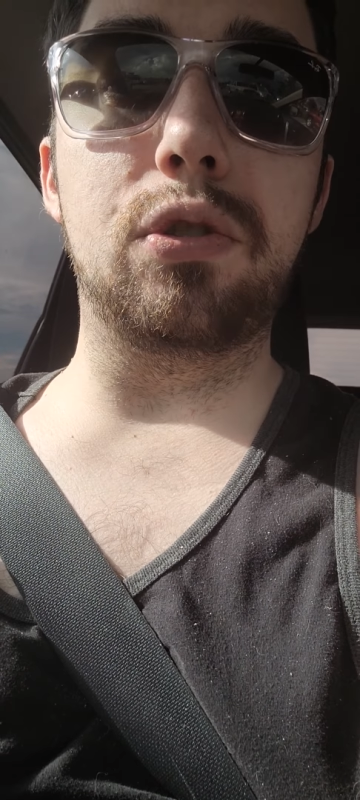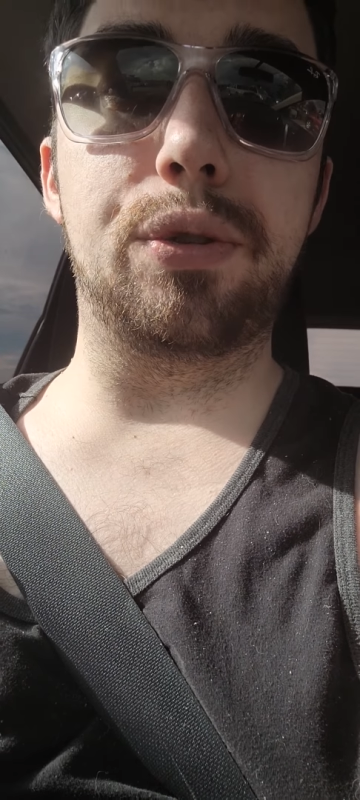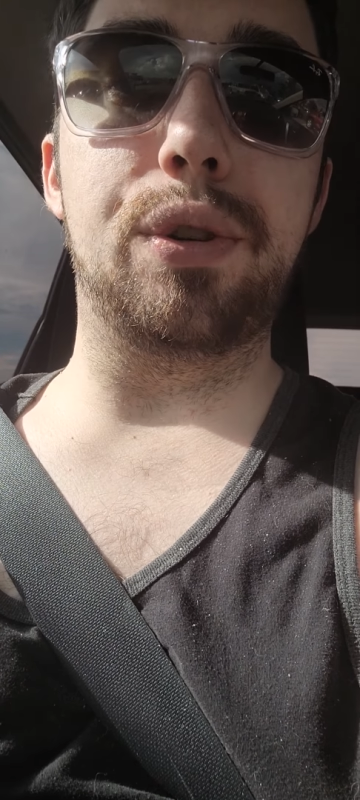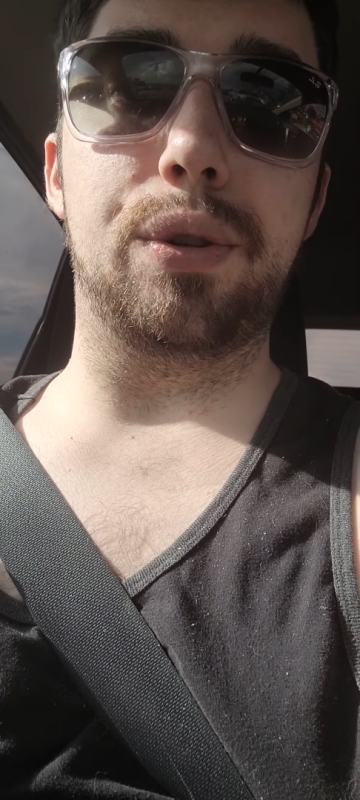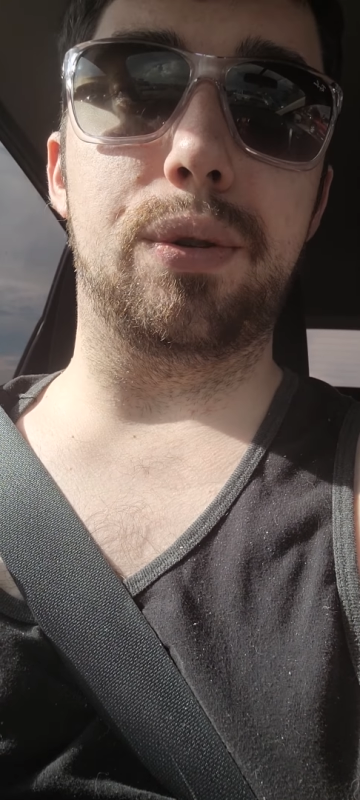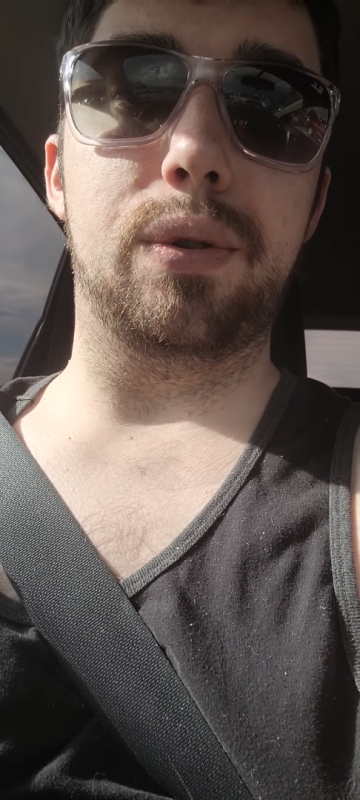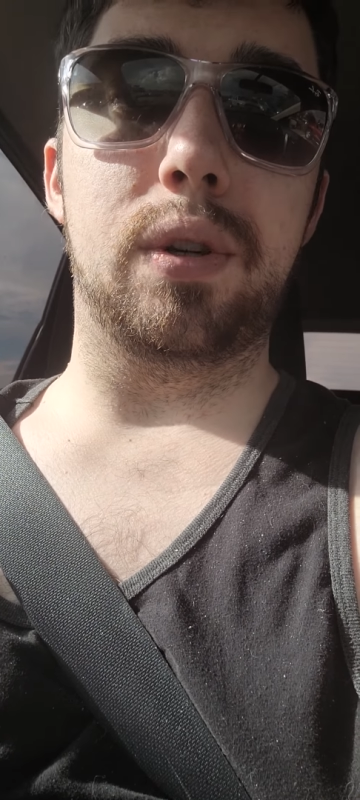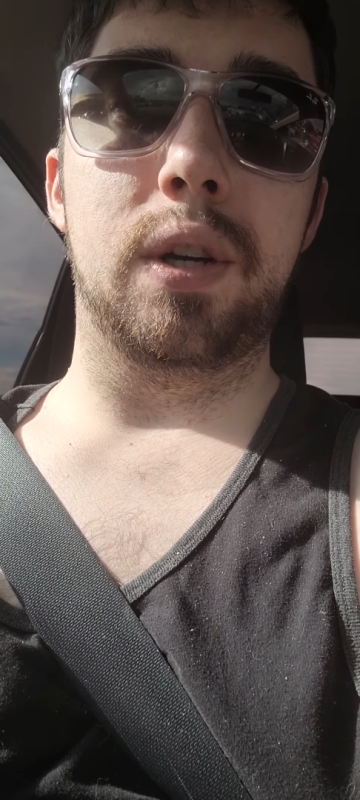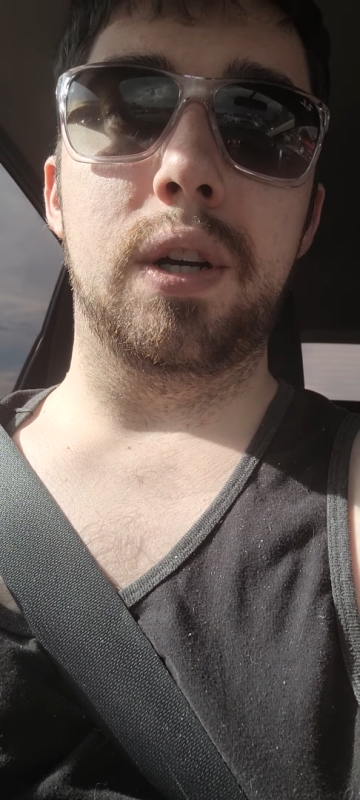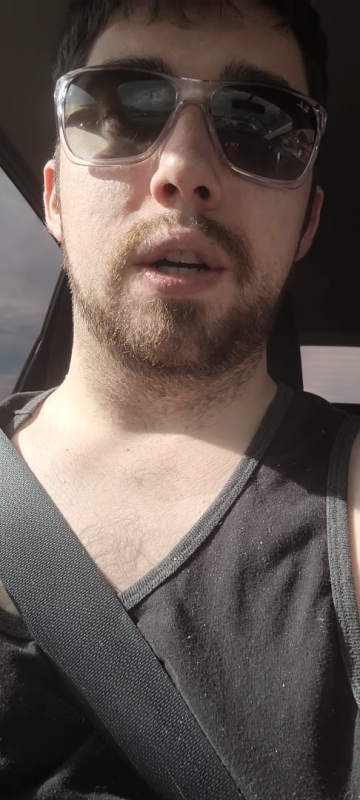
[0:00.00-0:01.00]
true.
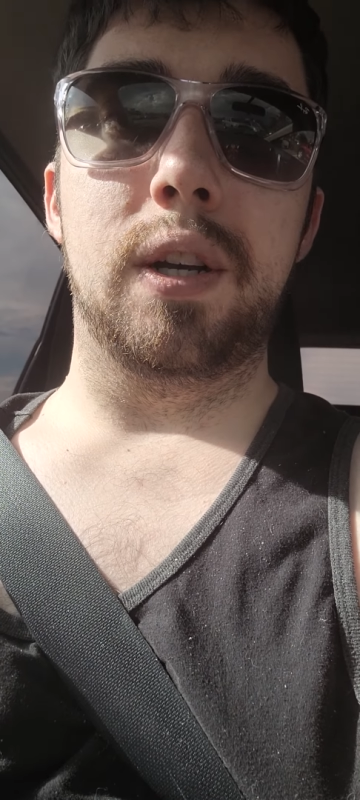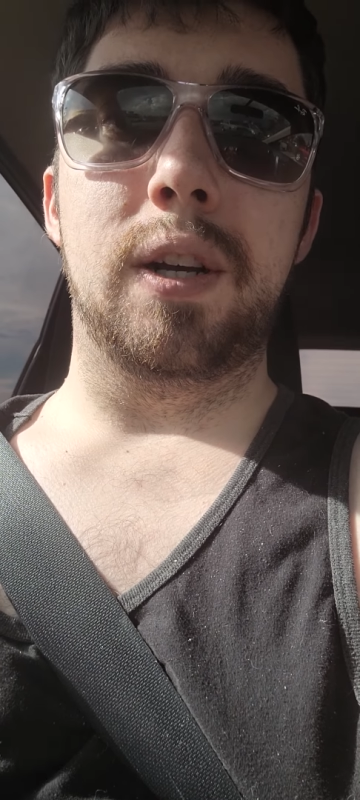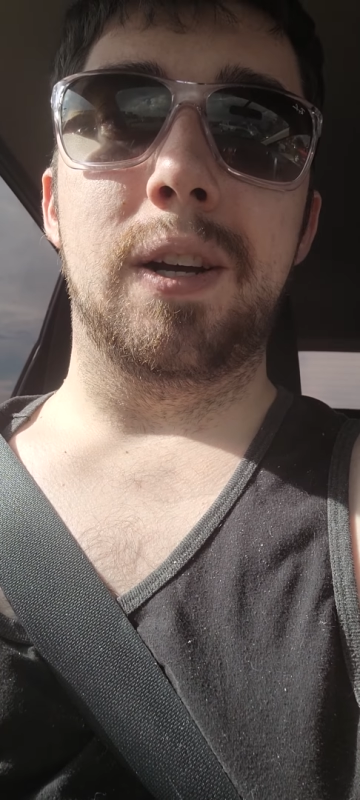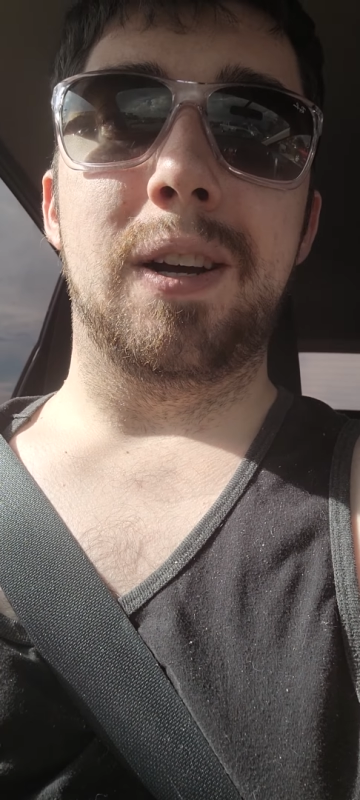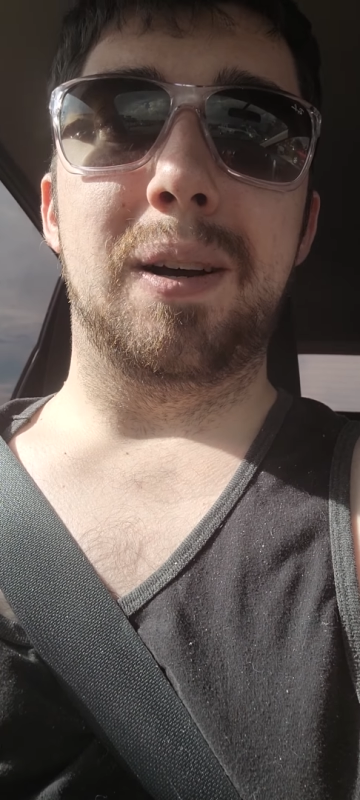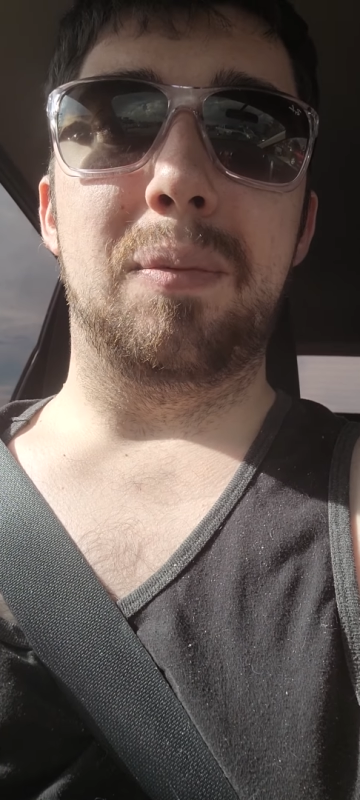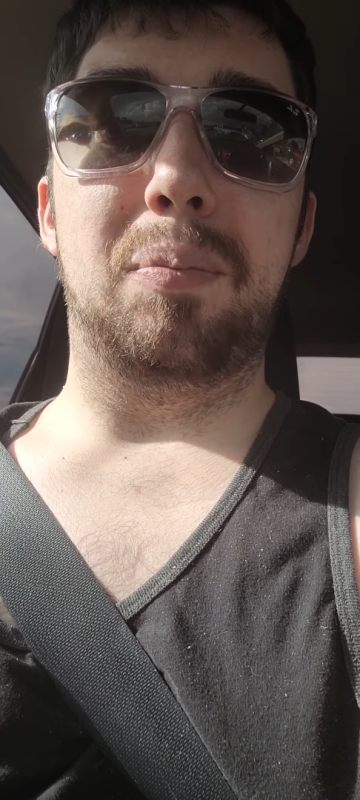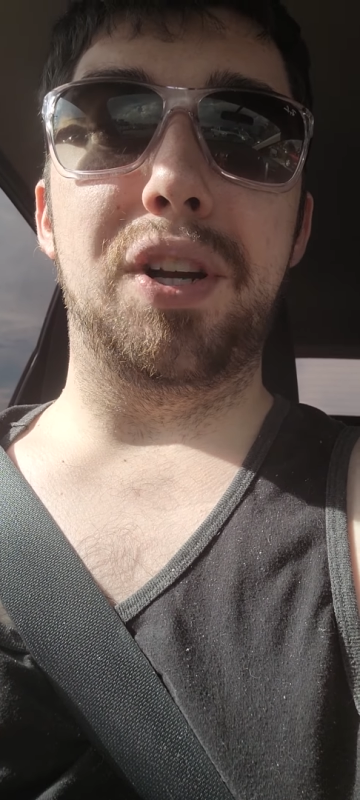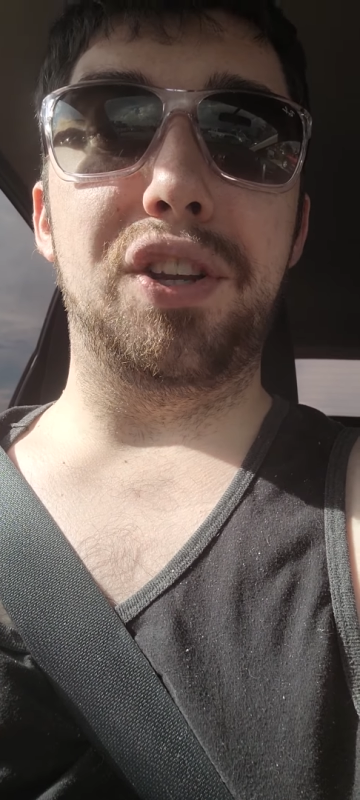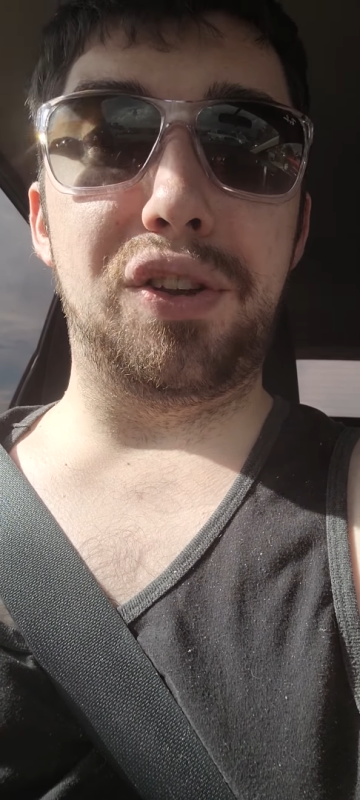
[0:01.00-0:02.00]

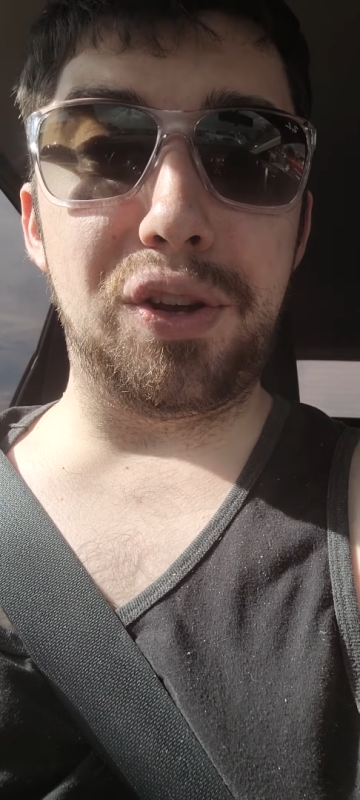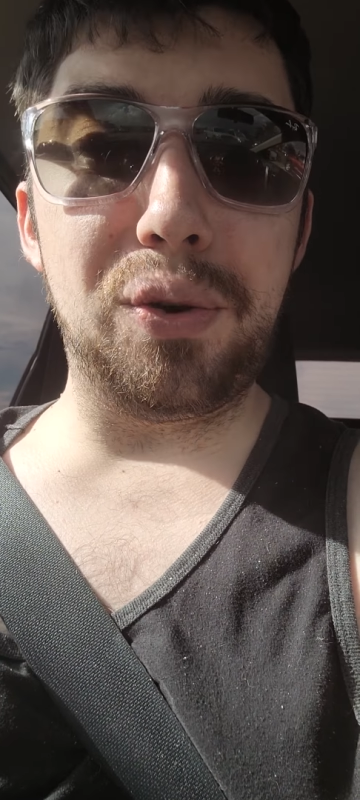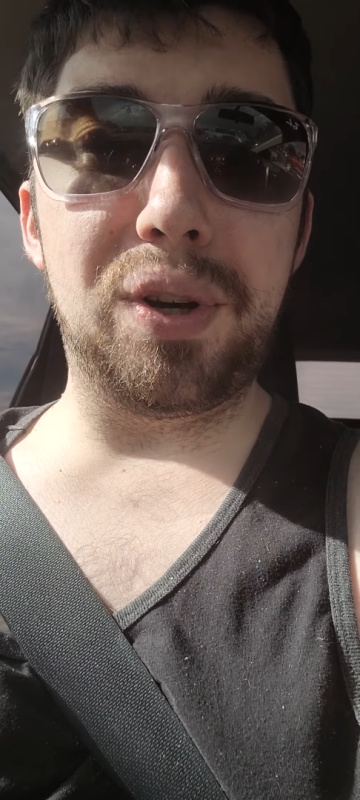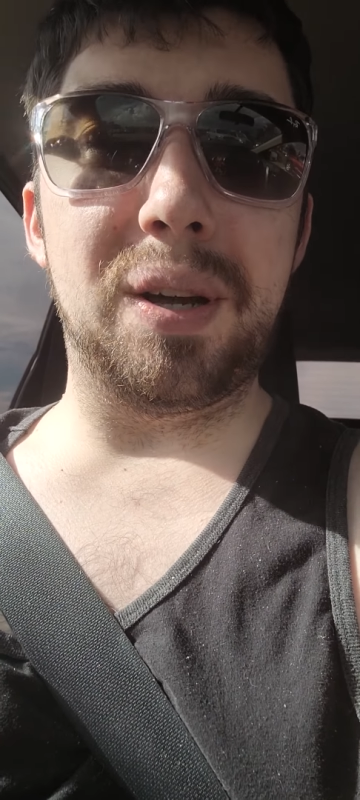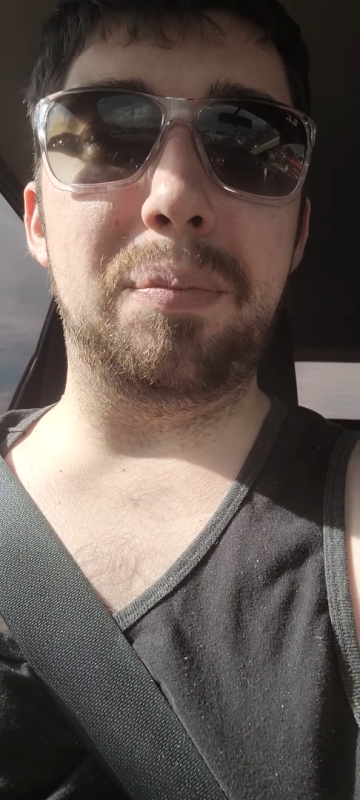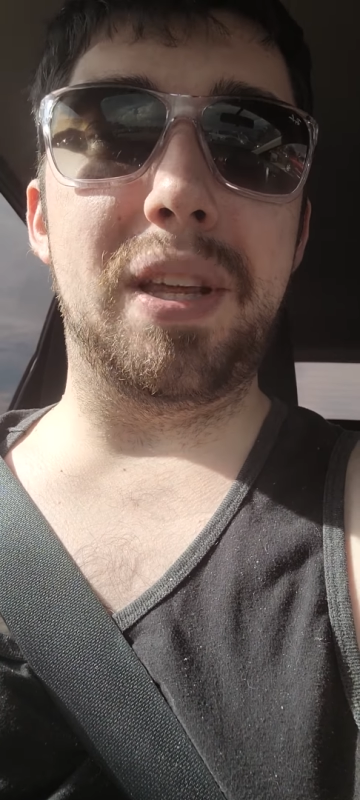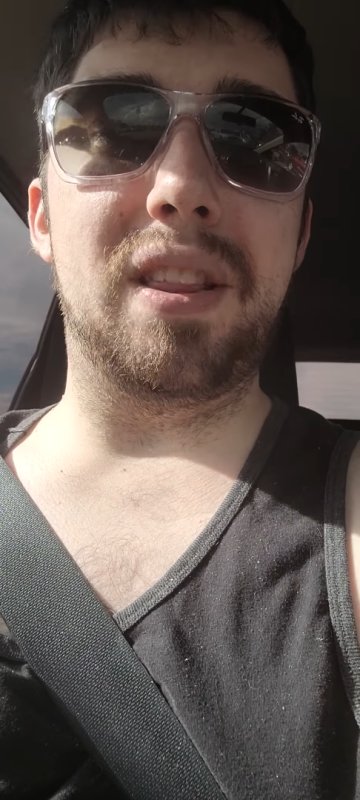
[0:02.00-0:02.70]
But you can be